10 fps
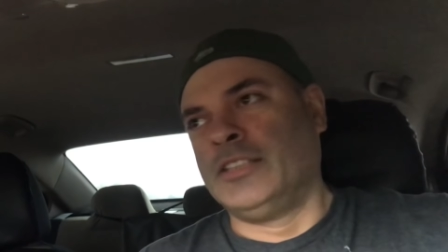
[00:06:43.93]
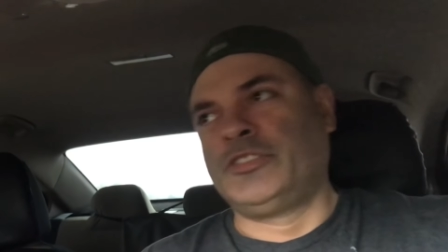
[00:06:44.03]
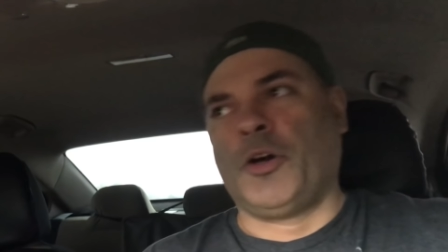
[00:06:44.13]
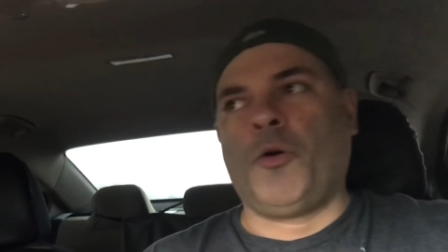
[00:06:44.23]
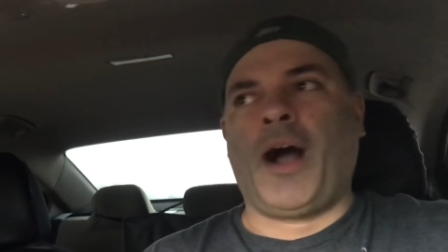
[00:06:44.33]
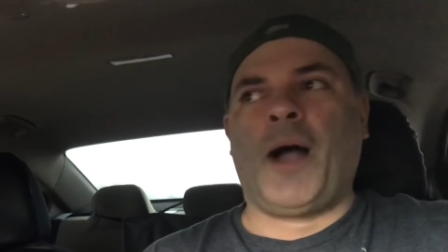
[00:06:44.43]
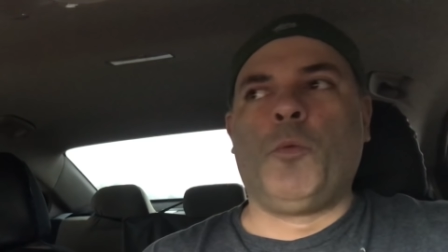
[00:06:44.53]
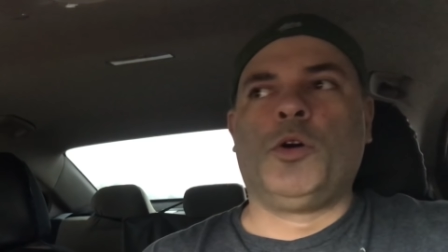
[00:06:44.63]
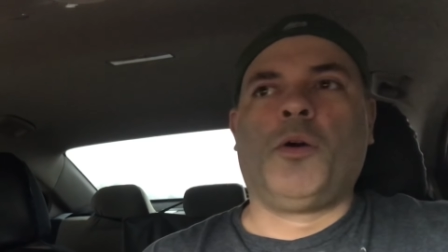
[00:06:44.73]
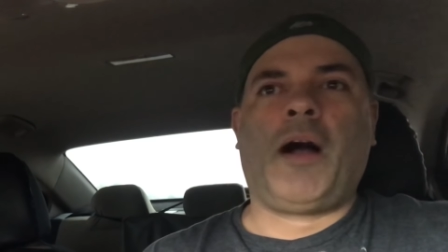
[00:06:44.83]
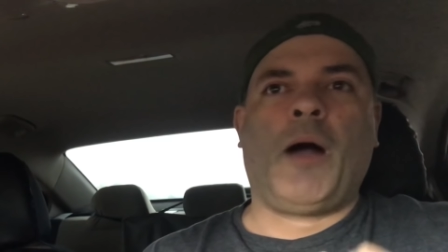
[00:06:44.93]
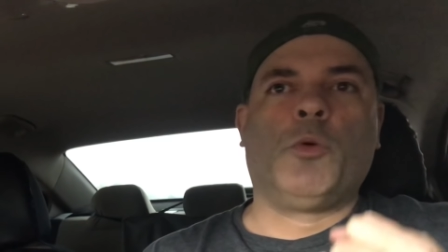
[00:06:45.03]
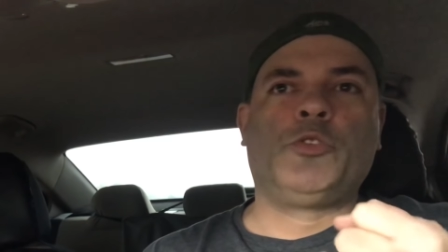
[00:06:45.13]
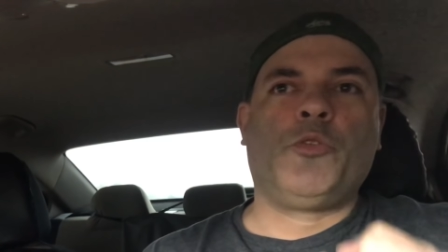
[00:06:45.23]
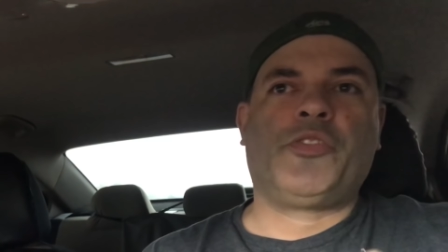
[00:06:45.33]
So I
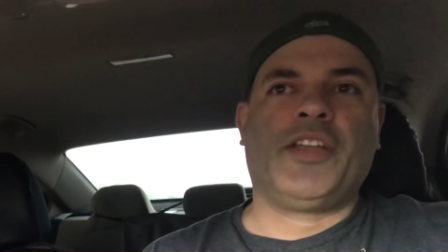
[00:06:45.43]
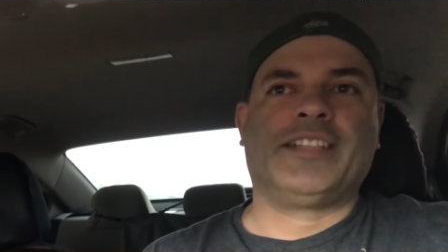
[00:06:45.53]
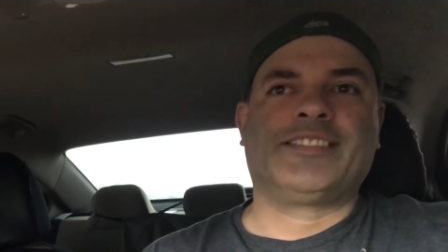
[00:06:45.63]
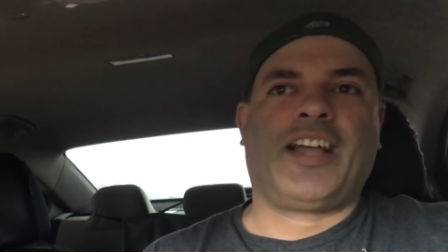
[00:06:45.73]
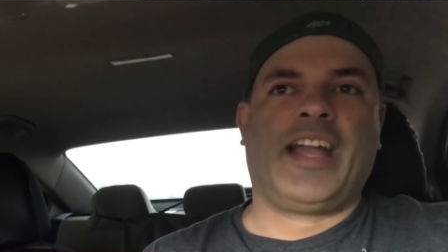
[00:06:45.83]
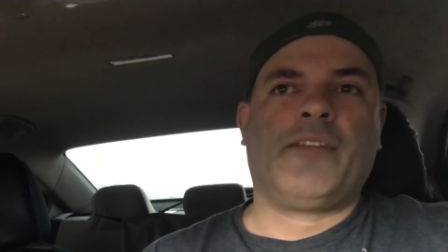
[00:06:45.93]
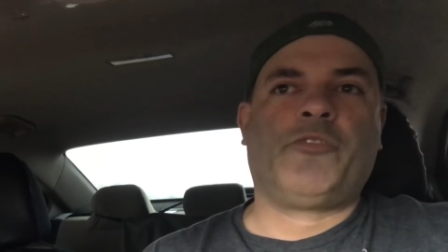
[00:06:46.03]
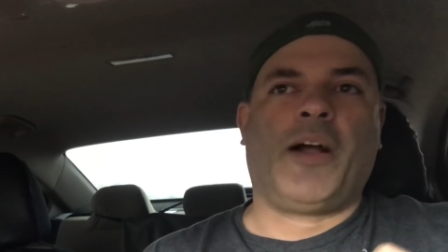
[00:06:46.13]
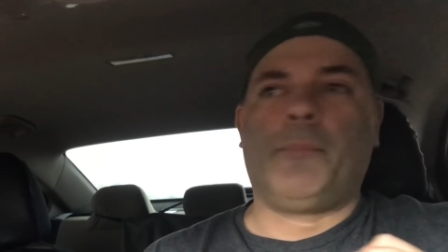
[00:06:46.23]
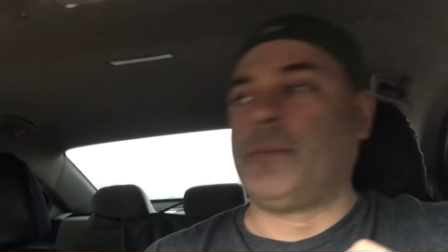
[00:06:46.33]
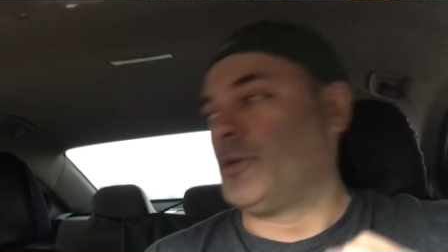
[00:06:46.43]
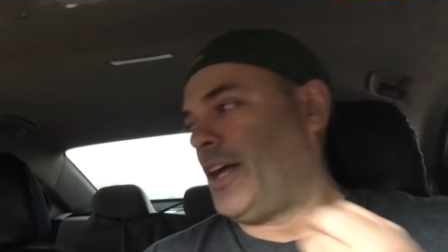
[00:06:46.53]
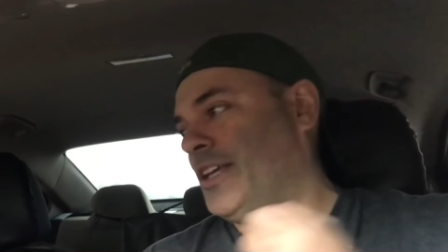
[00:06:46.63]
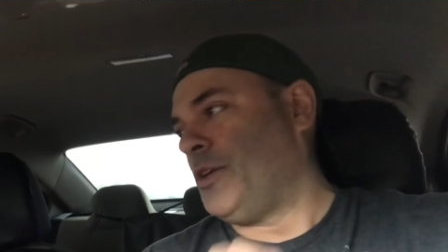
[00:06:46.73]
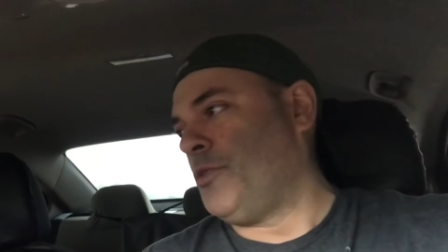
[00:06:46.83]
will do things like find people
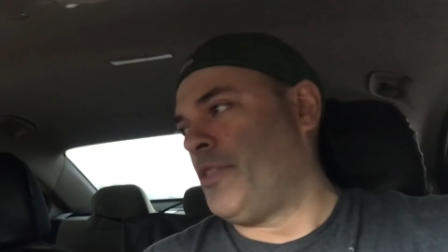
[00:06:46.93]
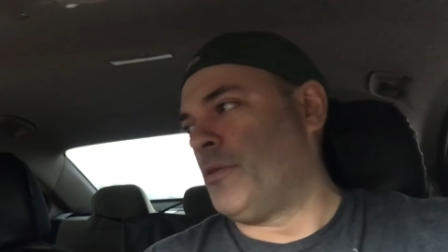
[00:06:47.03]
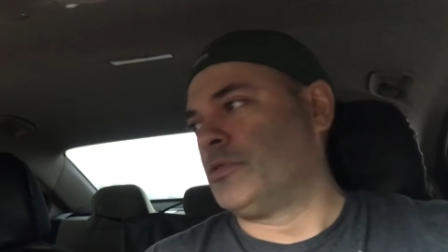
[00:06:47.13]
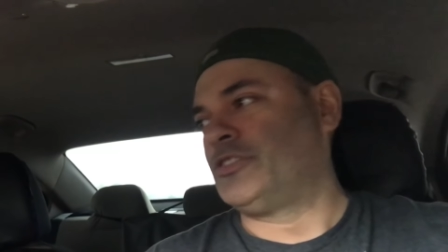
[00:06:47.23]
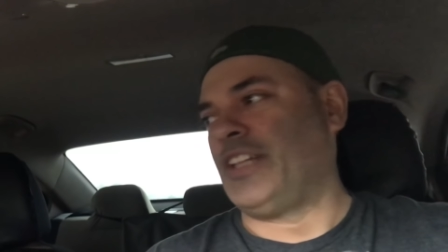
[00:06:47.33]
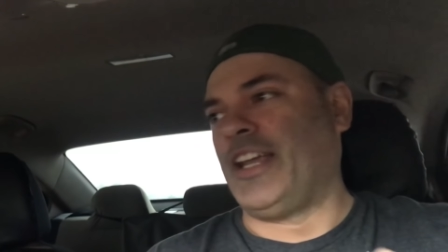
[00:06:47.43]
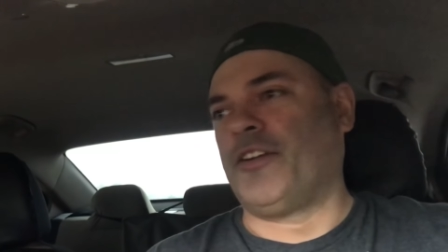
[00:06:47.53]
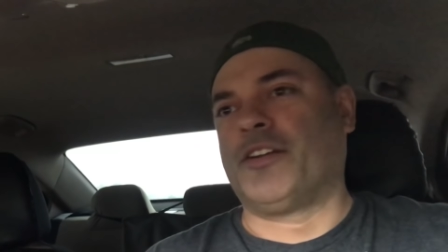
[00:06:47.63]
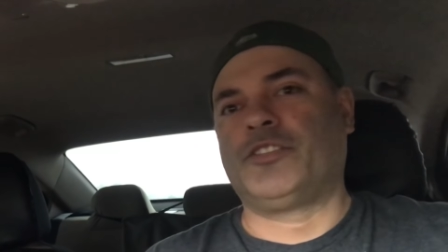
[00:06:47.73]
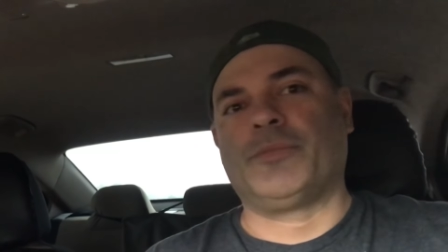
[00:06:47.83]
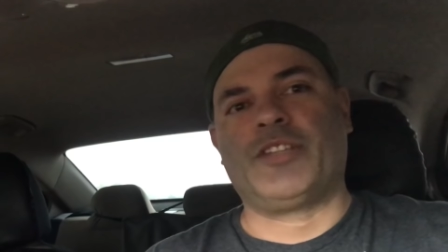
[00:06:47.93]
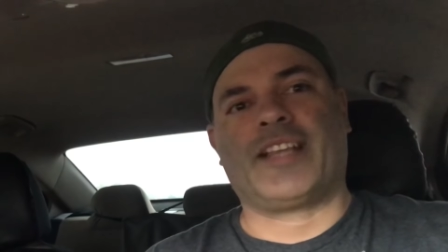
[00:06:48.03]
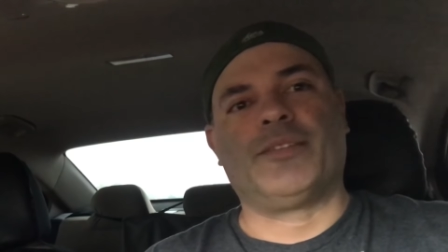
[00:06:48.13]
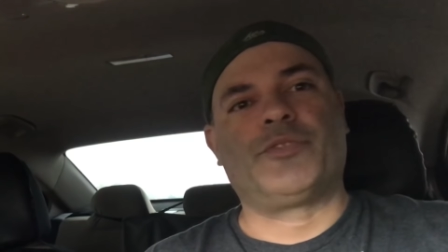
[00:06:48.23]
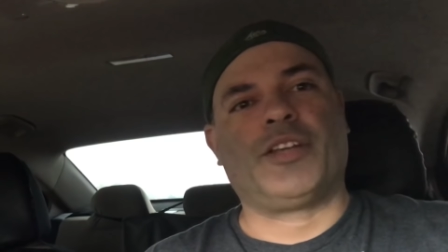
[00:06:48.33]
like you that will sit here and
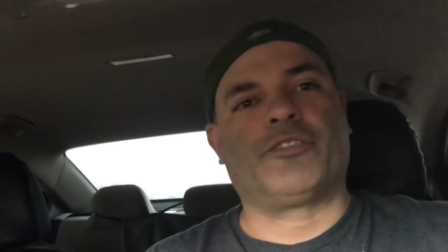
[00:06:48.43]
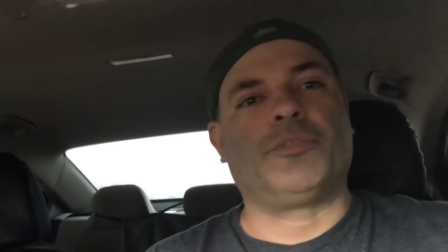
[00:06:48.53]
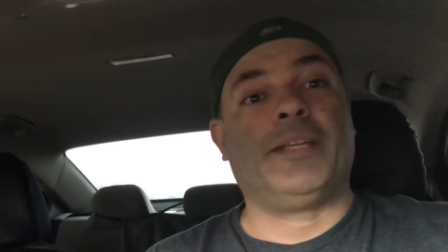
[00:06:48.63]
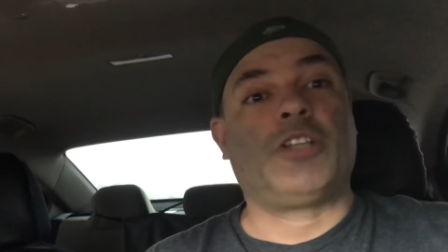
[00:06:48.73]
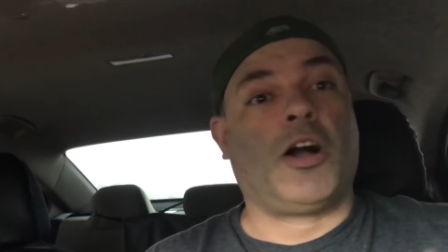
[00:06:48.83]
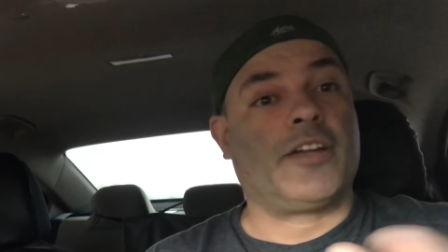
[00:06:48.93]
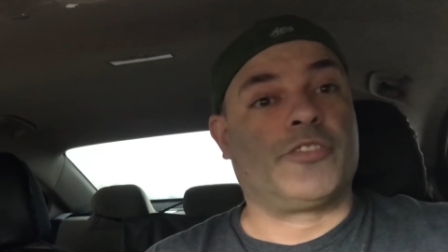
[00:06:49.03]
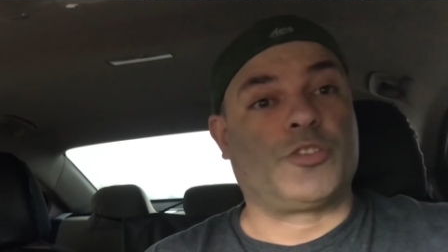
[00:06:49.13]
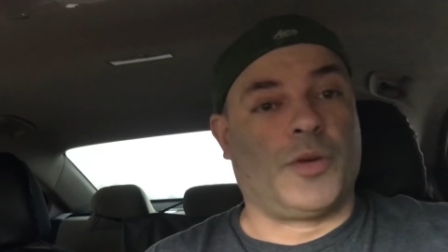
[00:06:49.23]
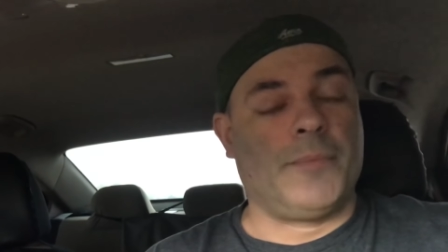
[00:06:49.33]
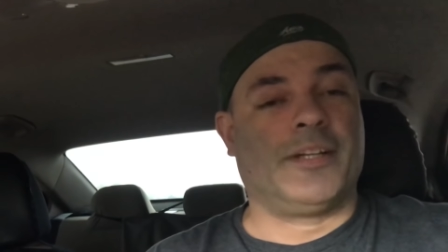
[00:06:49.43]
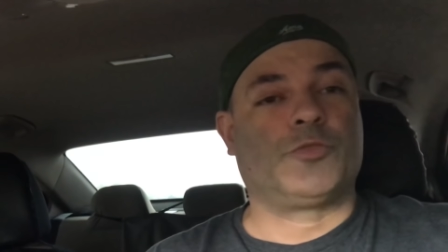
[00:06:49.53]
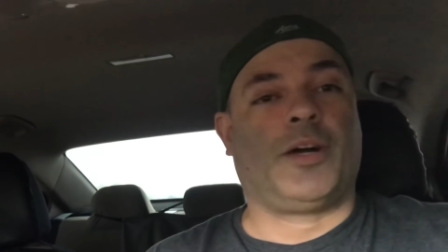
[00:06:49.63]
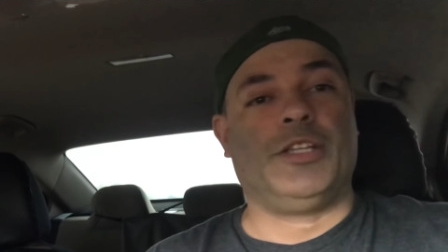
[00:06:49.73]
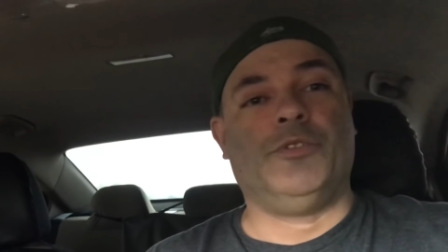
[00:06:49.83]
subject themselves to me talking for 20
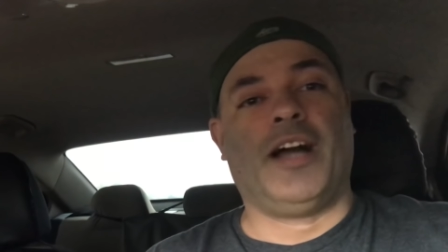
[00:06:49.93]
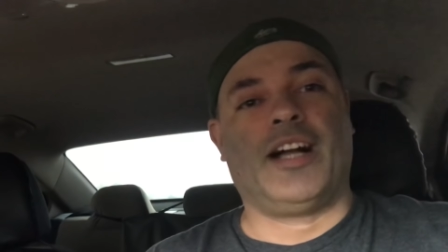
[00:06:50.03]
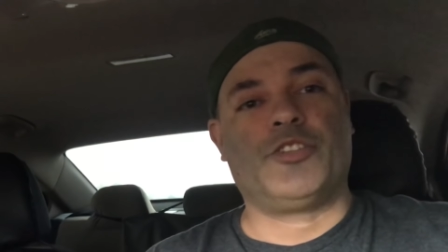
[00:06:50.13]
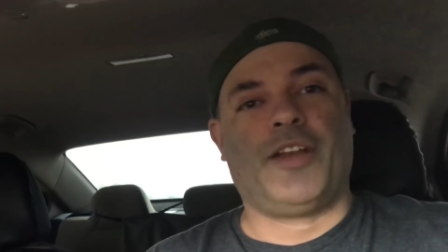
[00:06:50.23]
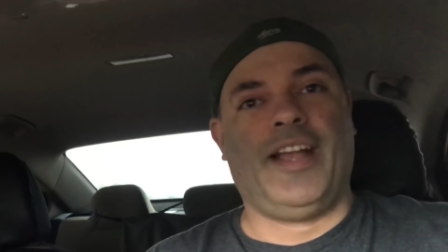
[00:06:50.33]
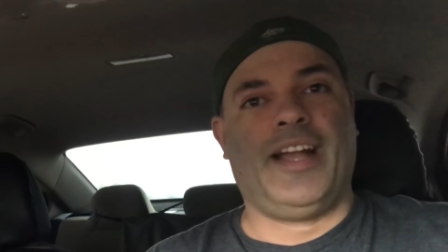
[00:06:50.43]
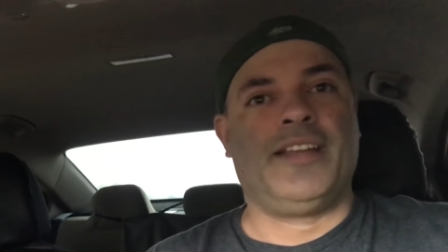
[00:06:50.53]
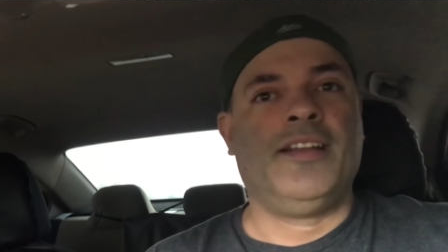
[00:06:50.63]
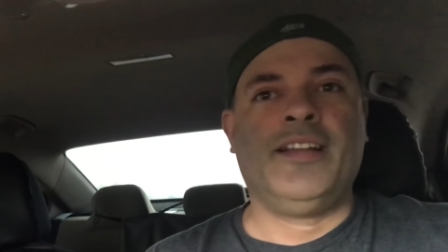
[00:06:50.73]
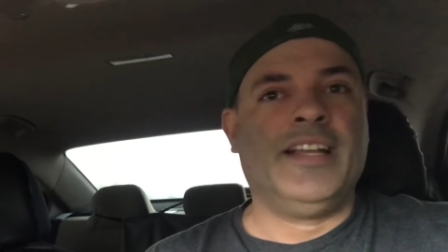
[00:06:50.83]
minutes while you nod your head